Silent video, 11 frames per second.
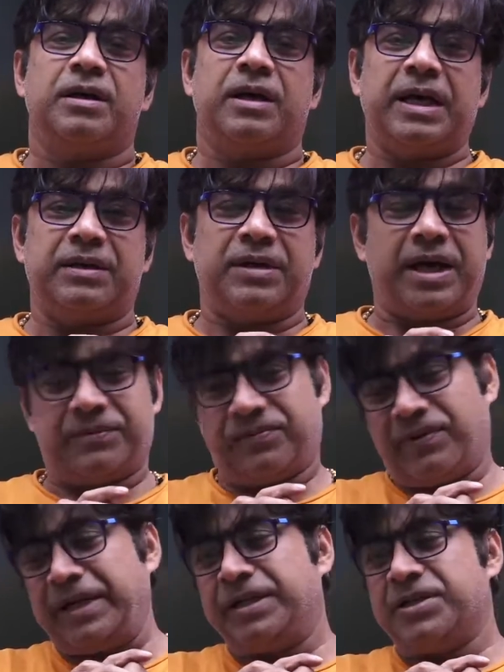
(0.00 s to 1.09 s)
and I
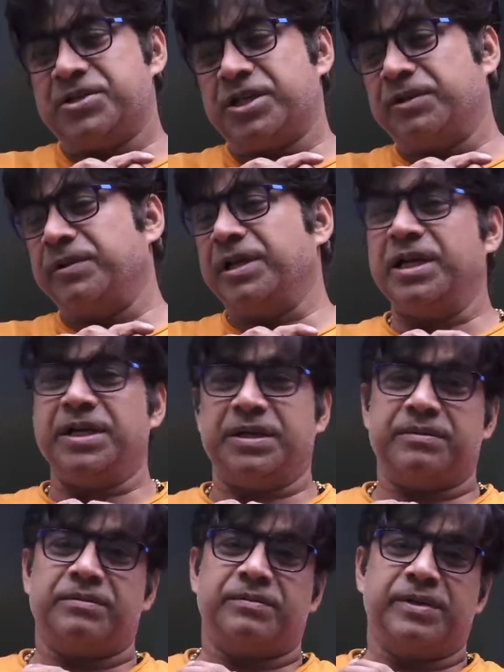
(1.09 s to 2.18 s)
find it
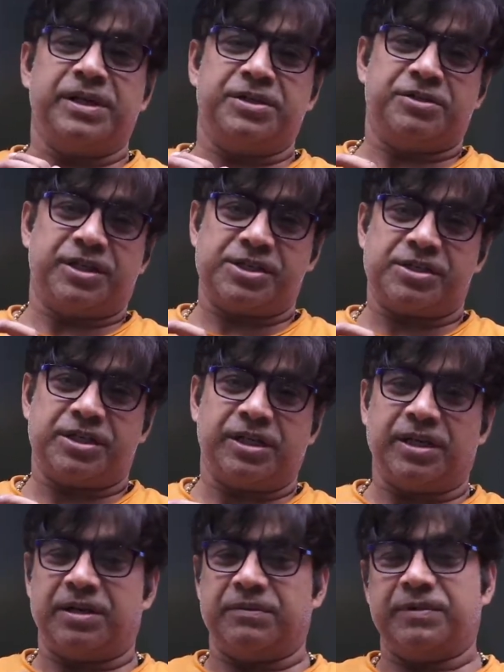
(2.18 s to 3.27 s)
genuinely very
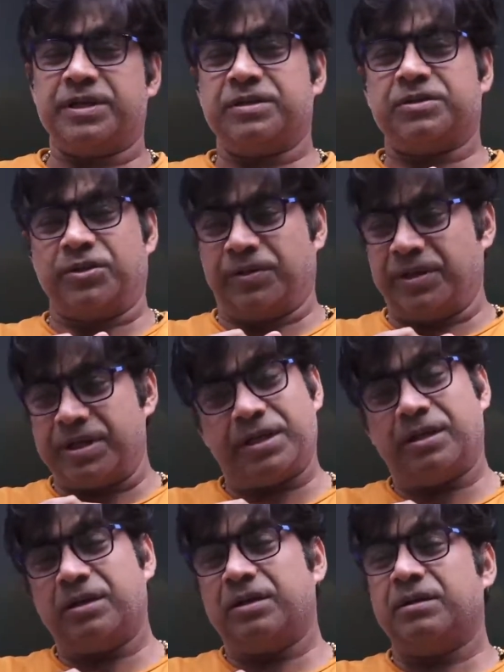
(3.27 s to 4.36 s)
interesting and very
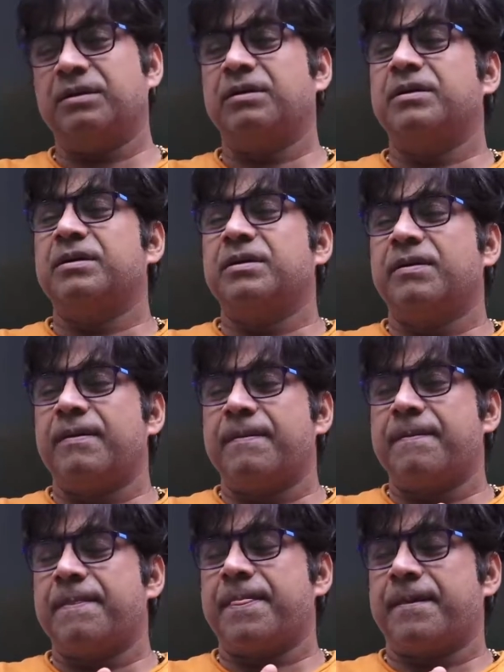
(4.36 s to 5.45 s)
theoretical,
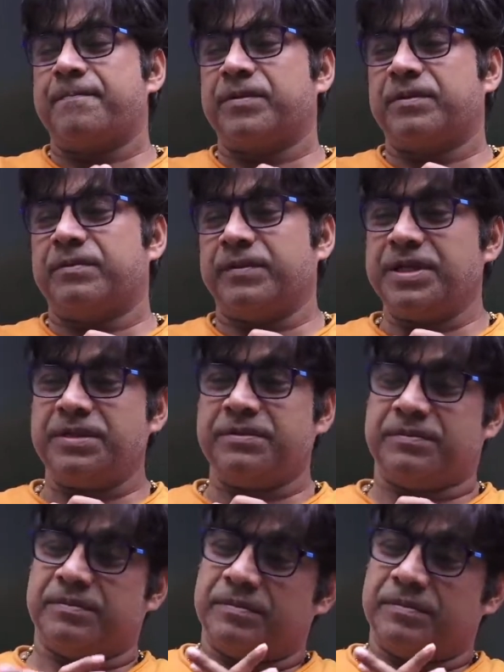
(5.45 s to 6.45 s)
very